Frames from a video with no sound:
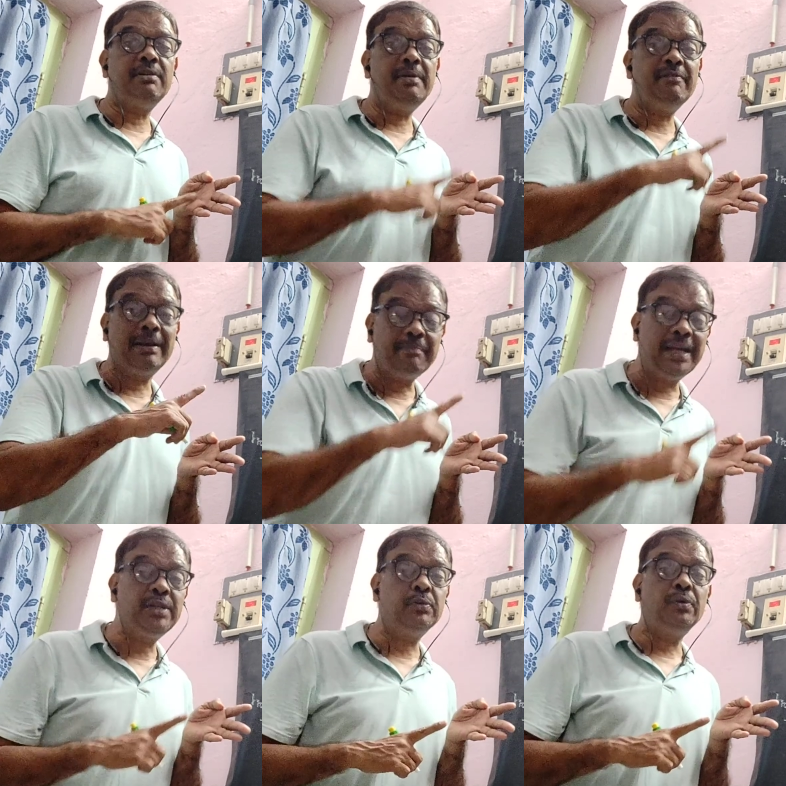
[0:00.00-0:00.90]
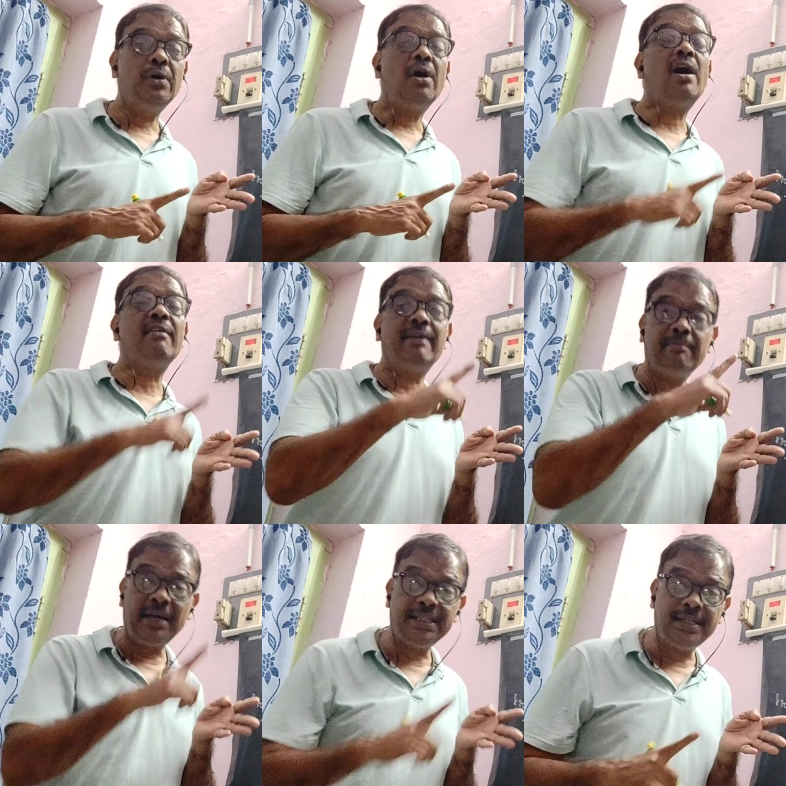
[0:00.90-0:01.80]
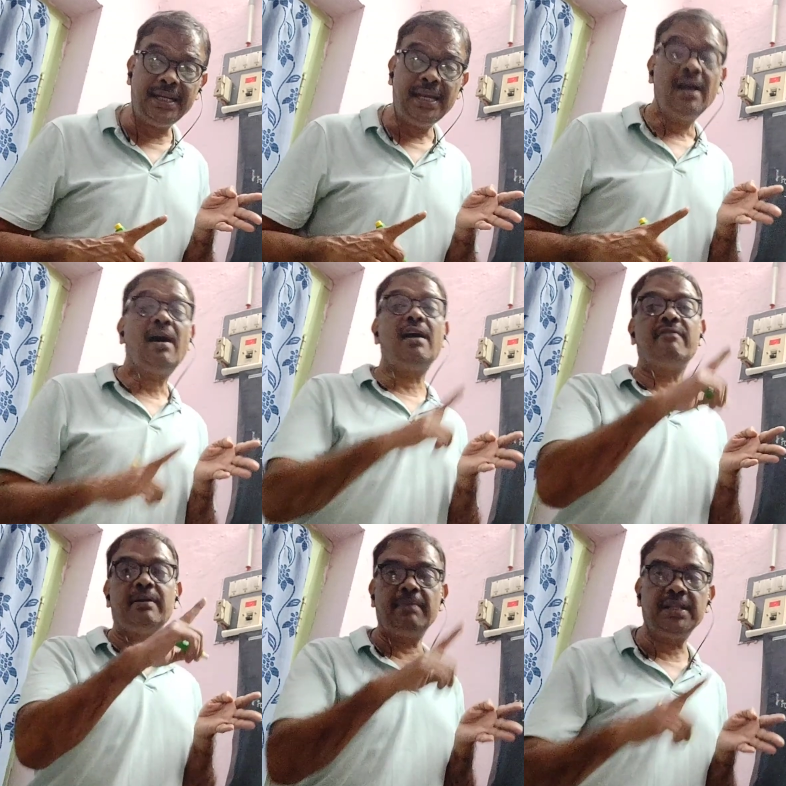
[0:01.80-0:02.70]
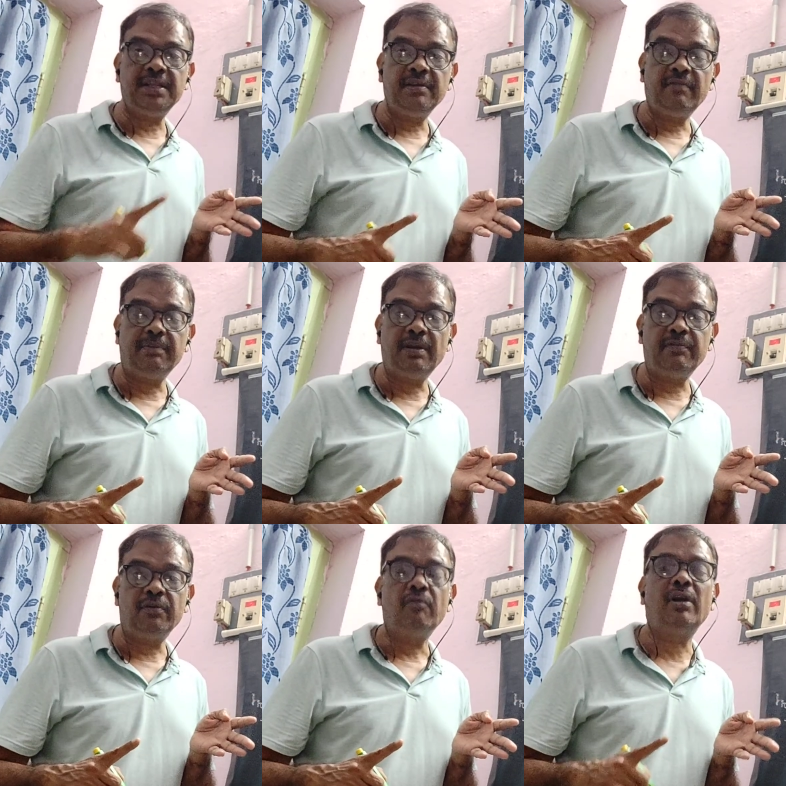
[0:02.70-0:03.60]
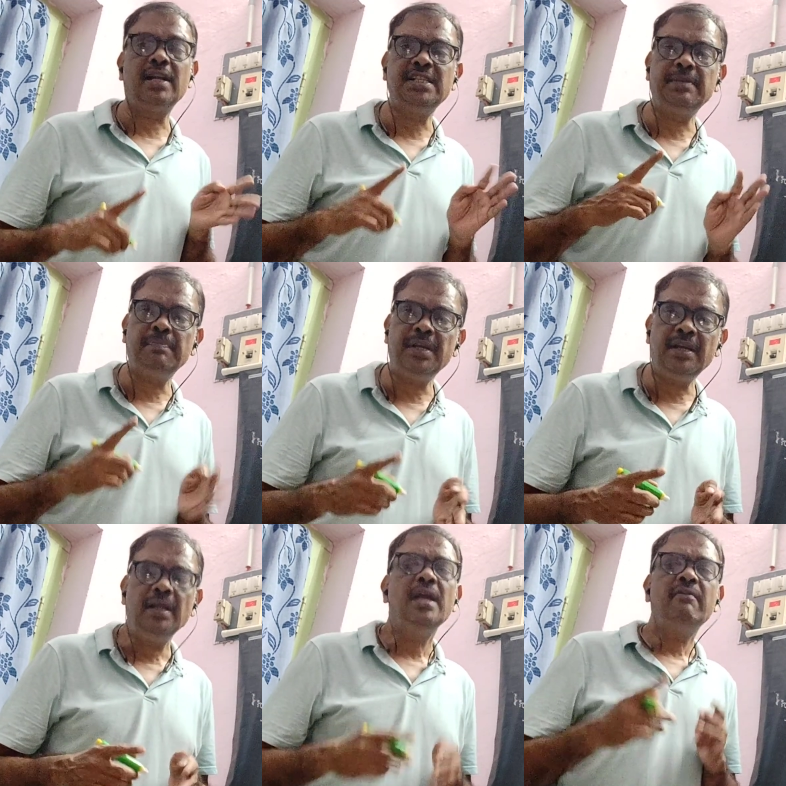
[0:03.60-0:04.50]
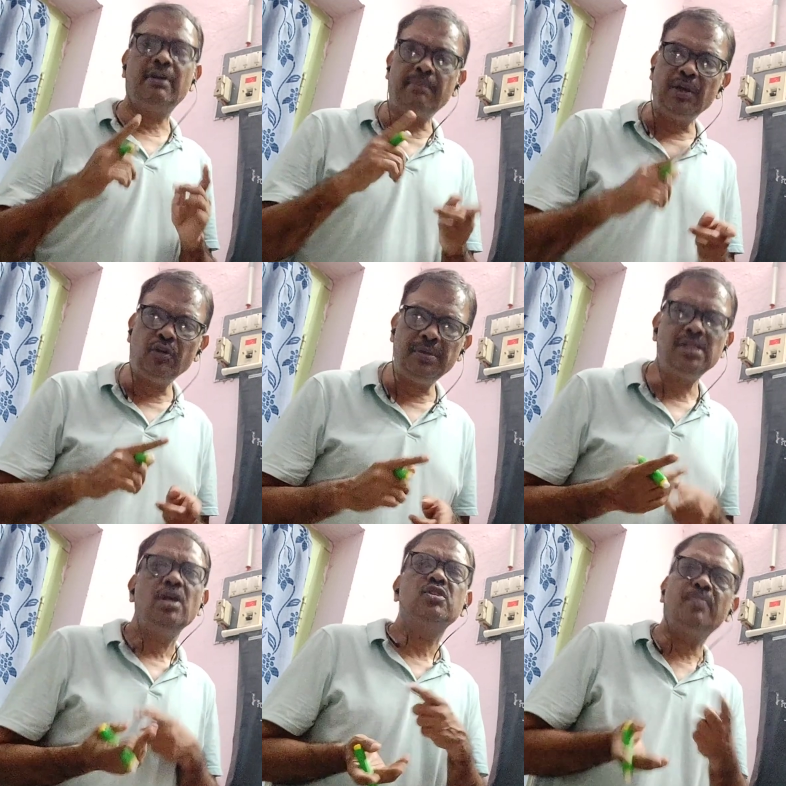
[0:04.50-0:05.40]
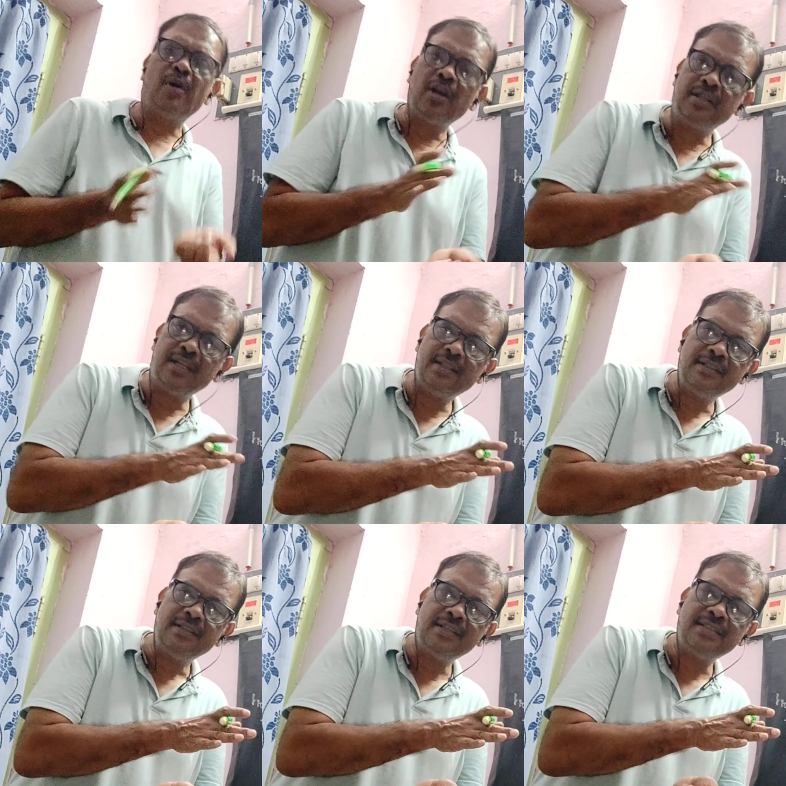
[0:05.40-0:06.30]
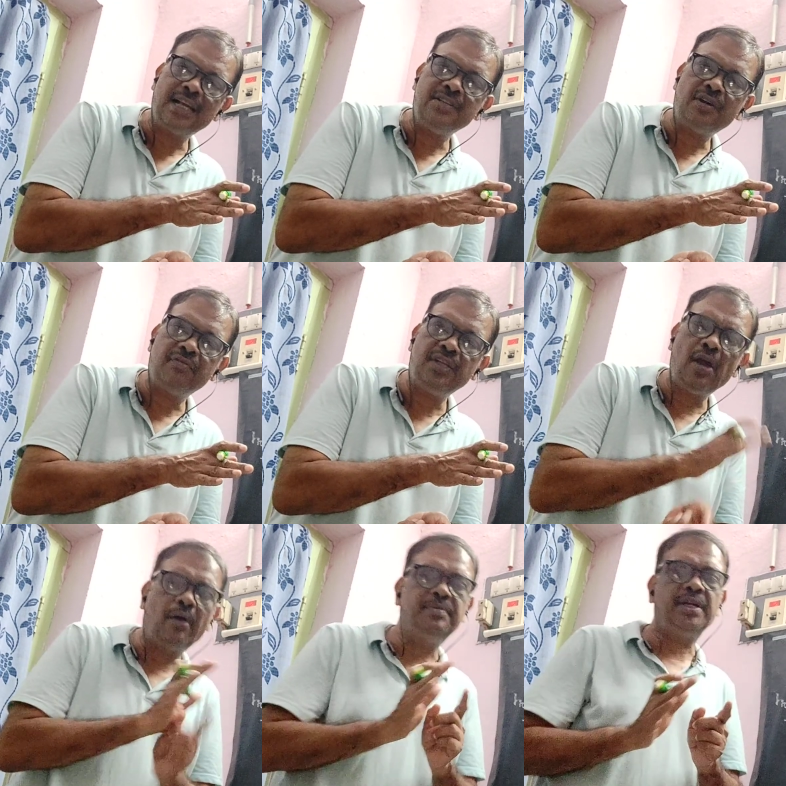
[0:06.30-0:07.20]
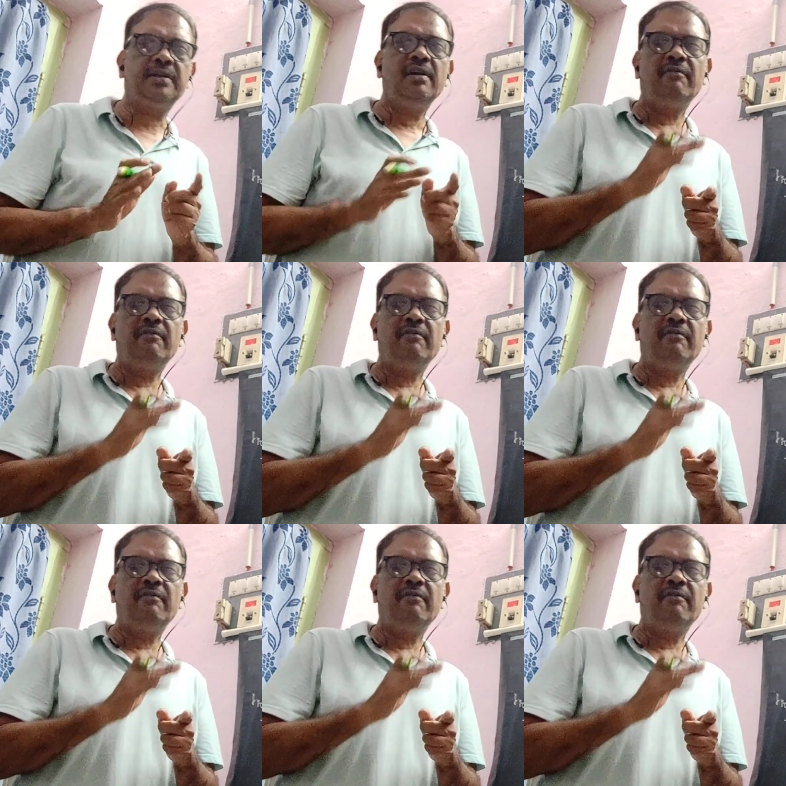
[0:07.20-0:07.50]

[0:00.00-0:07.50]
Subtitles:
will be 1 by 2 or 1 by 3 or 1 by 3, 1 by 4. What does it mean? 1 by 2 means smaller than the size of the object.